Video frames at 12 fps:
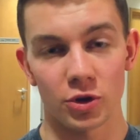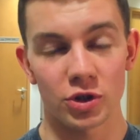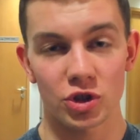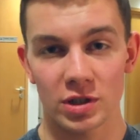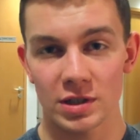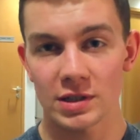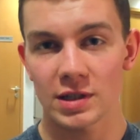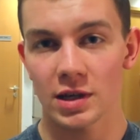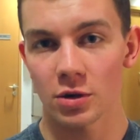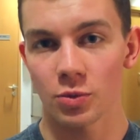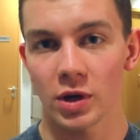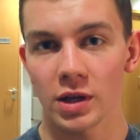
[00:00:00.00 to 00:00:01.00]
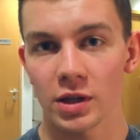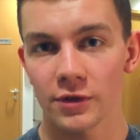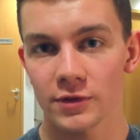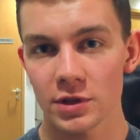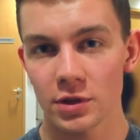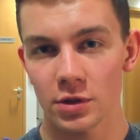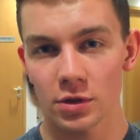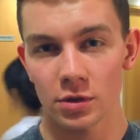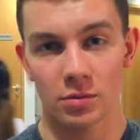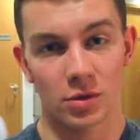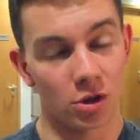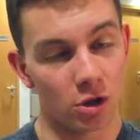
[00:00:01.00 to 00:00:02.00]
more interesting take on weightlifting than
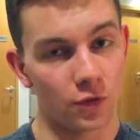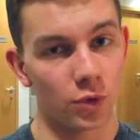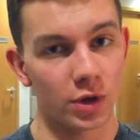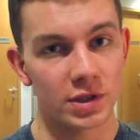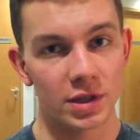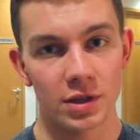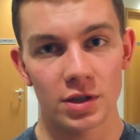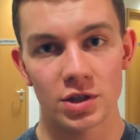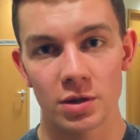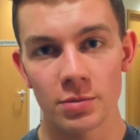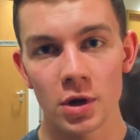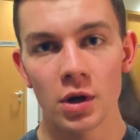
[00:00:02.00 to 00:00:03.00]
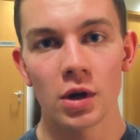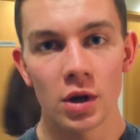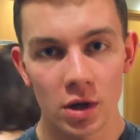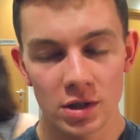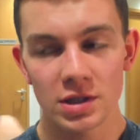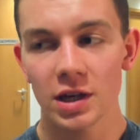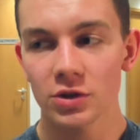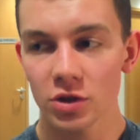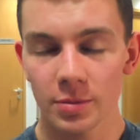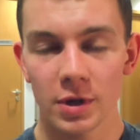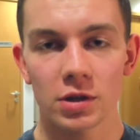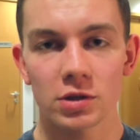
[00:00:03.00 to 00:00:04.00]
a lot of what you see in the gym. So yeah, I'd
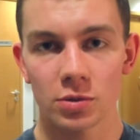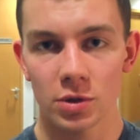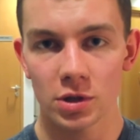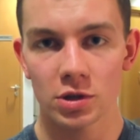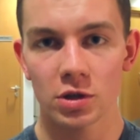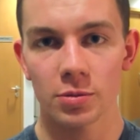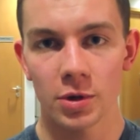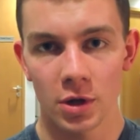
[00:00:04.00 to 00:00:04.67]
recommend it as a workshop.